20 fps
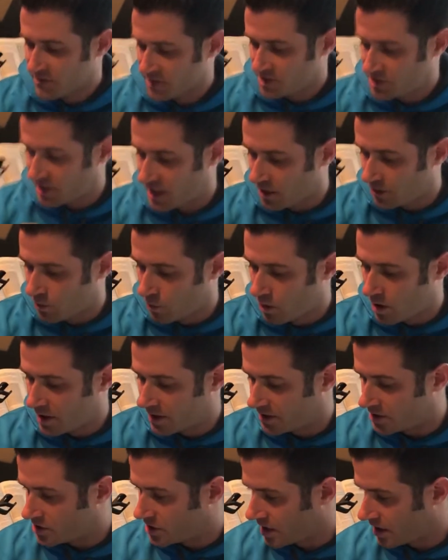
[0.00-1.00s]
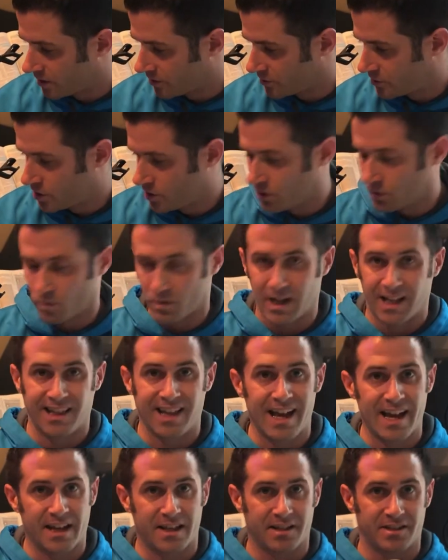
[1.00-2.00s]
channel 1 and channel 2, and what I
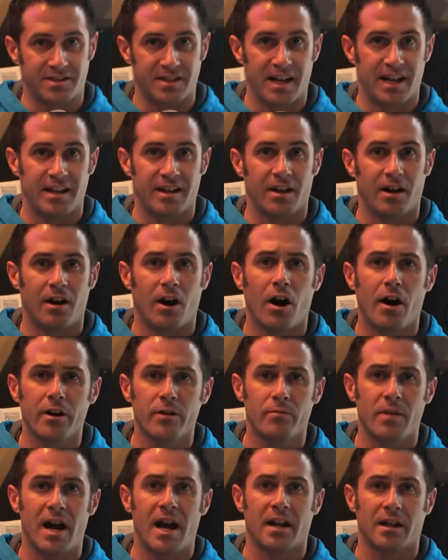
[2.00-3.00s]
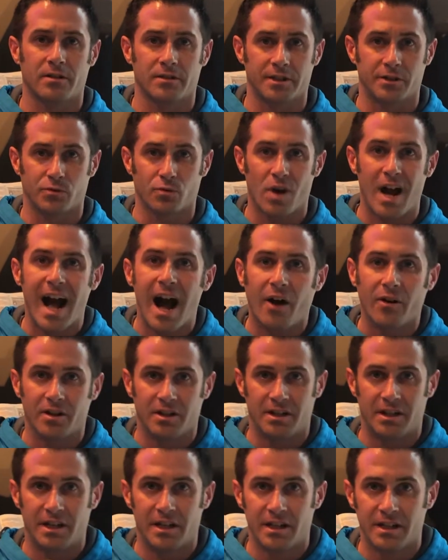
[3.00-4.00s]
like is that it automatically routed
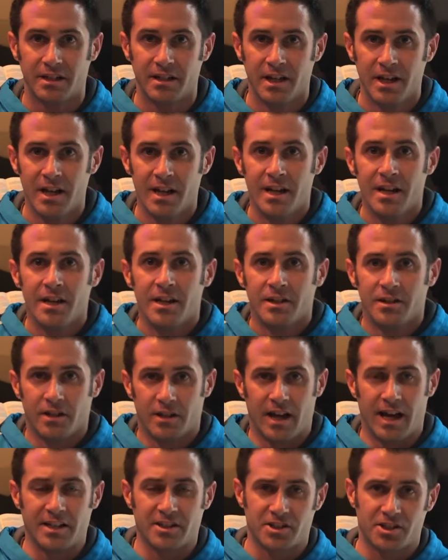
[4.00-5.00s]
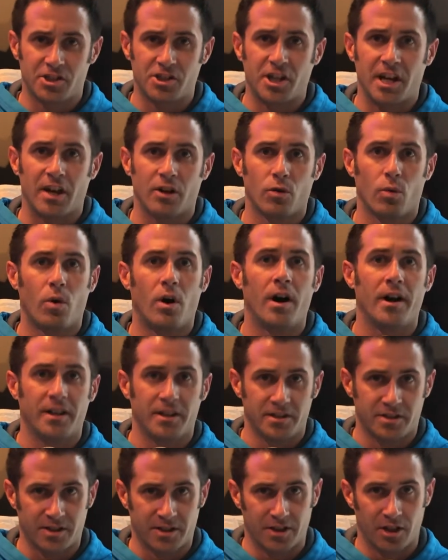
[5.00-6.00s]
it as channel 1
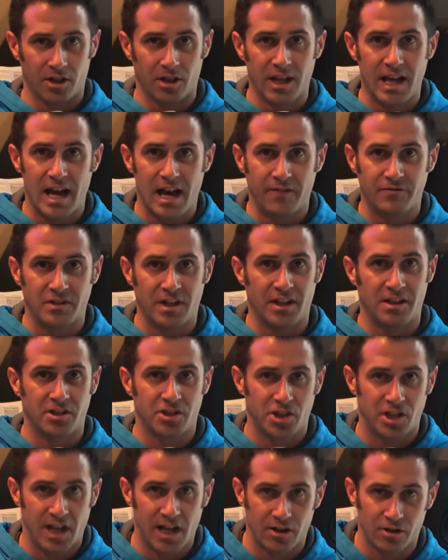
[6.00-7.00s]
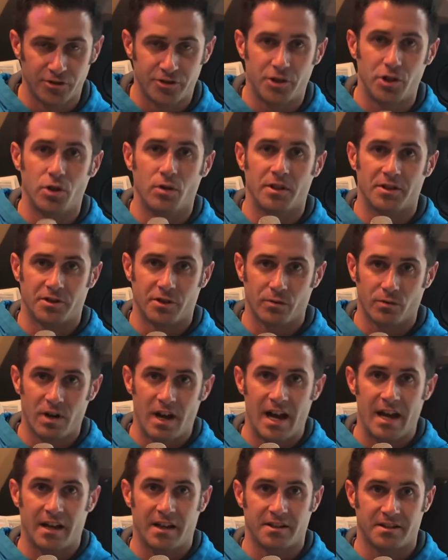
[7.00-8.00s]
is the left and channel 2 is the
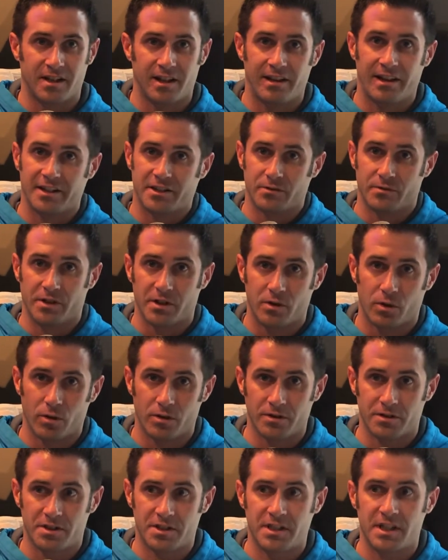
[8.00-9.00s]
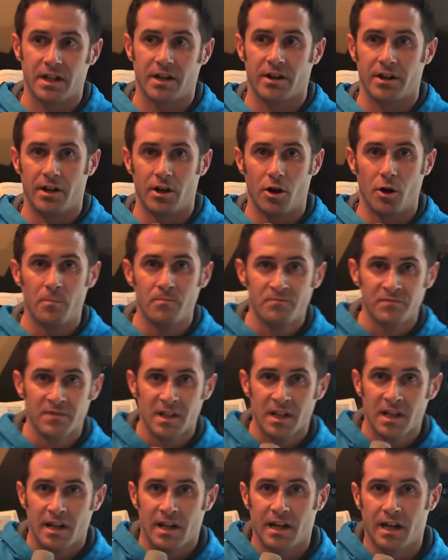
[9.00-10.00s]
right, because I like to record in stereo.
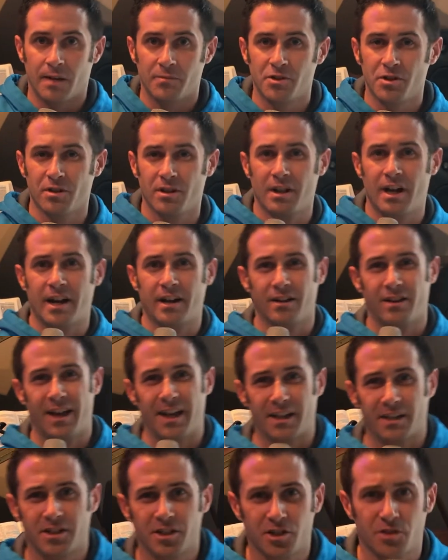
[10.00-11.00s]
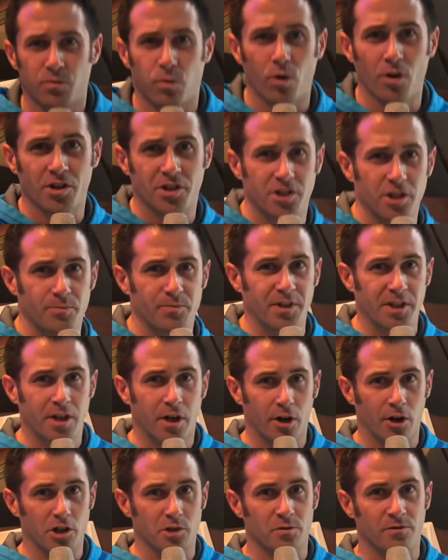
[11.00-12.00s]
And I'm doing a lot of just worship
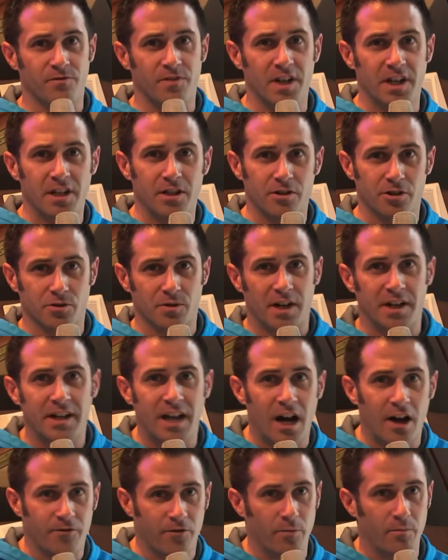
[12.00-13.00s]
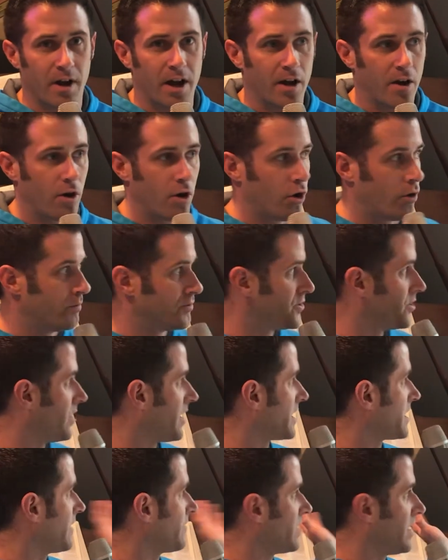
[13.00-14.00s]
encouragement videos right now from my home. So
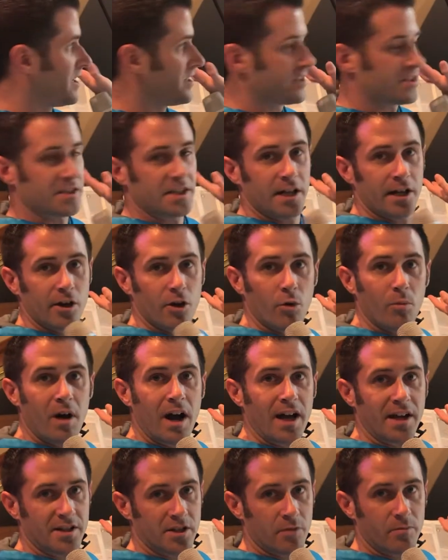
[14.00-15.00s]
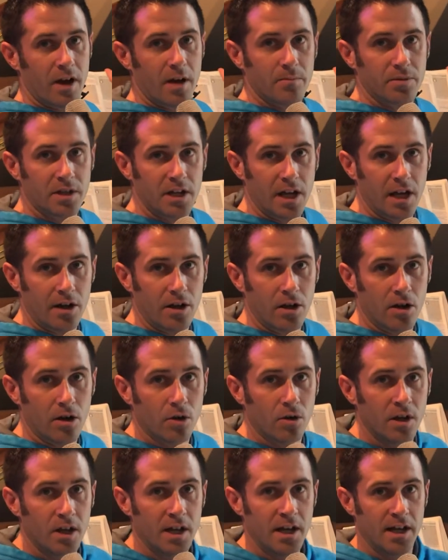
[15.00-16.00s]
I've got stereo mics on my
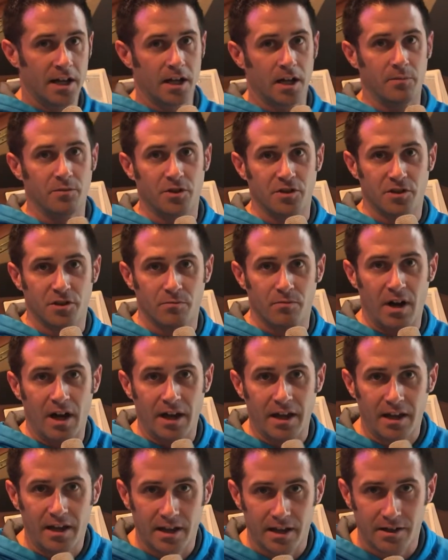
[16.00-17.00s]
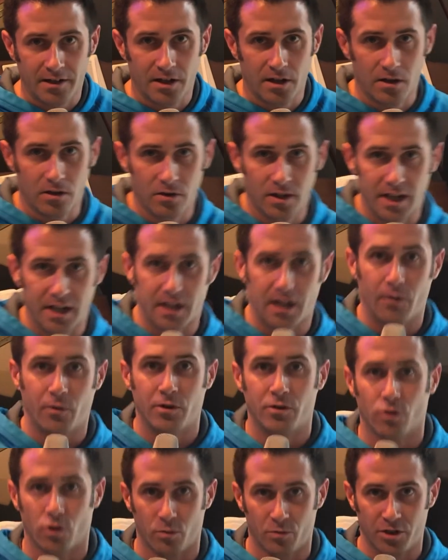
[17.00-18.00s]
piano, and I'm using my handheld like I would
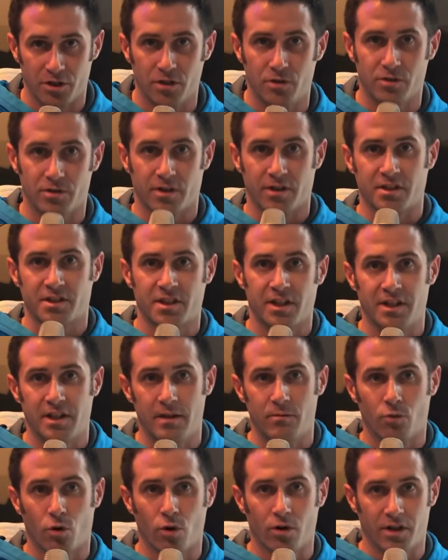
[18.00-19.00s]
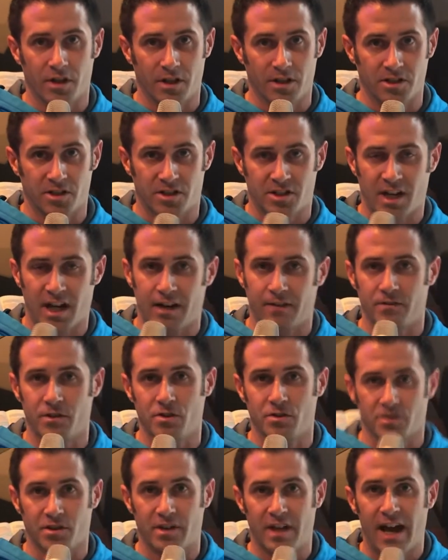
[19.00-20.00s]
normally use on a Sunday morning, and just kind of
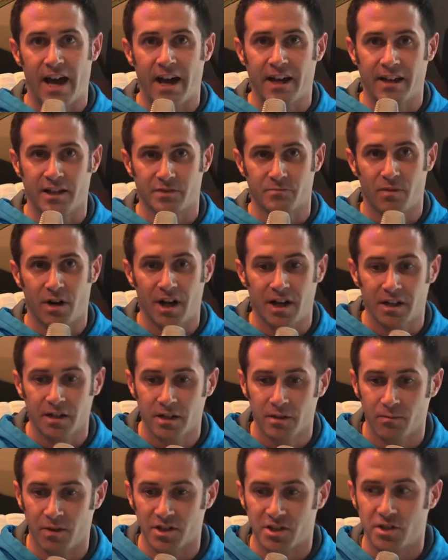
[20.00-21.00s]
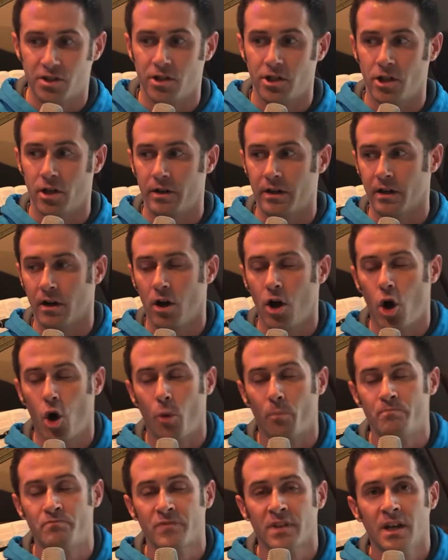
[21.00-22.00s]
using that as my studio here at
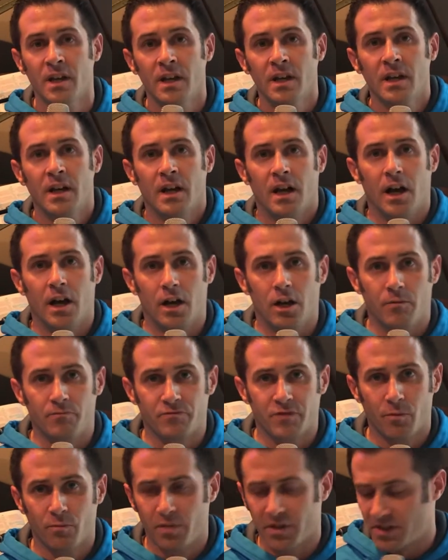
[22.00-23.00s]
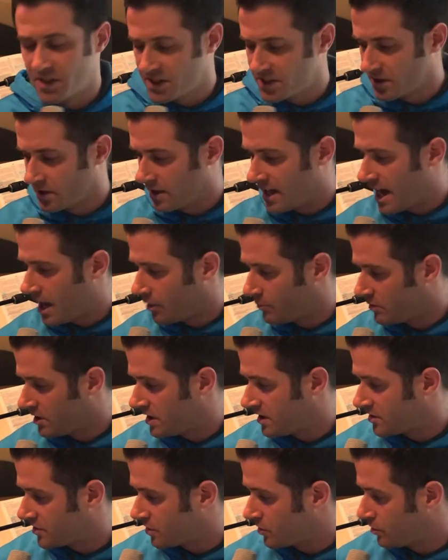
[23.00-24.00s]
home. But this allowed me
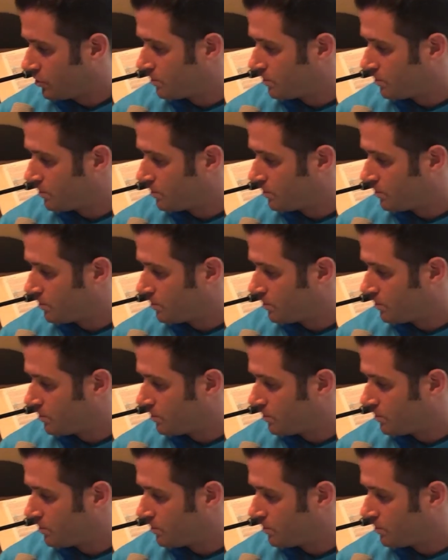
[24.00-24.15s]
to